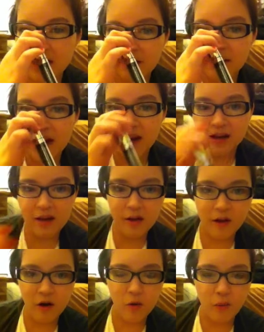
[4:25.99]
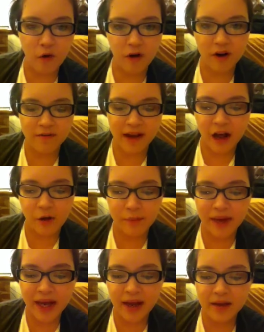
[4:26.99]
I'm getting a little bored of
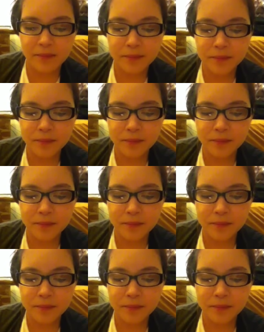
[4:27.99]
Almay.